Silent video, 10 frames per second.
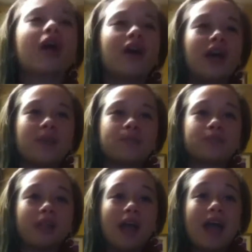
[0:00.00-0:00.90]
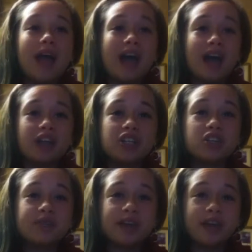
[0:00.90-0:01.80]
Okay, how did
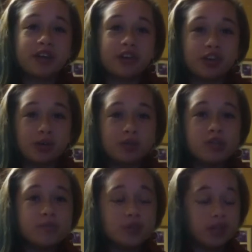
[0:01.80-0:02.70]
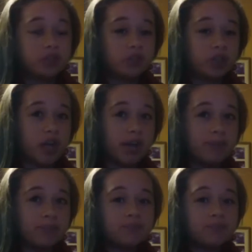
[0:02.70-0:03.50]
you get your YouTube username?